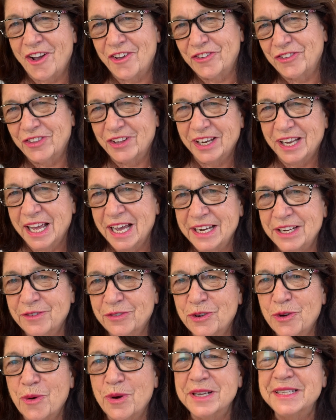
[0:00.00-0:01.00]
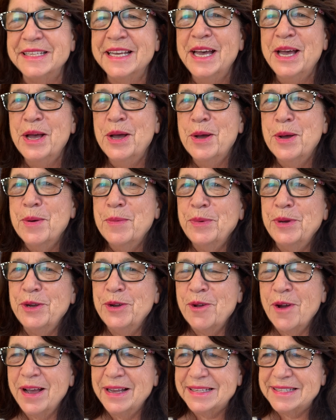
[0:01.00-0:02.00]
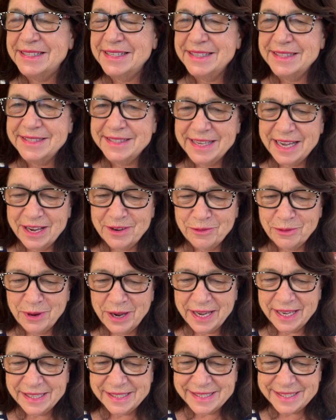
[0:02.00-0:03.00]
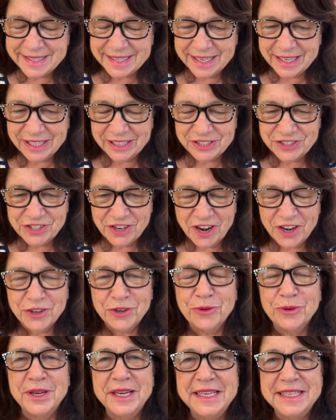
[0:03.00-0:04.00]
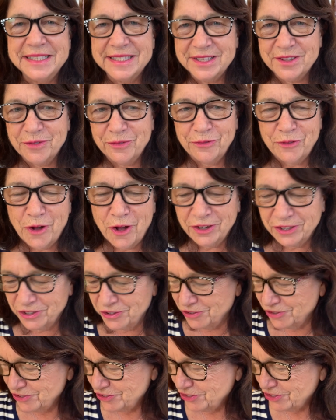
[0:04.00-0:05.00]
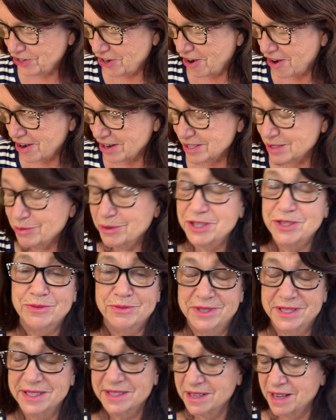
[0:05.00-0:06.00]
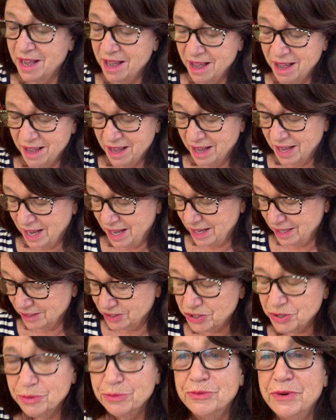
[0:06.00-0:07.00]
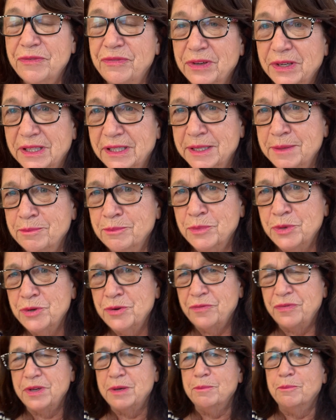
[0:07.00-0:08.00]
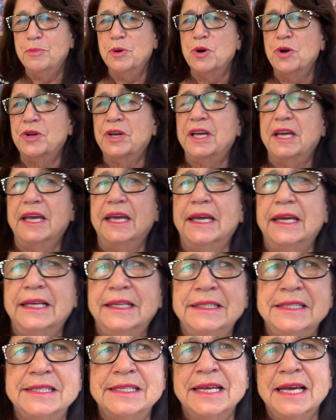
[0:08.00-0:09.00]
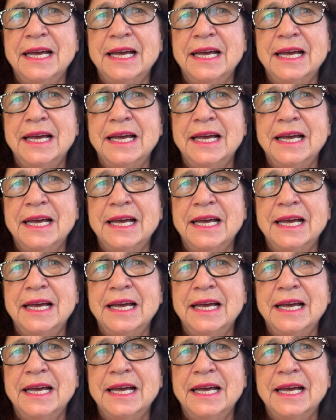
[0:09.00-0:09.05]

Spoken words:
the line, of course, but not since I read John Green's The Fault in Our Stars, which was a terrifically moving book. And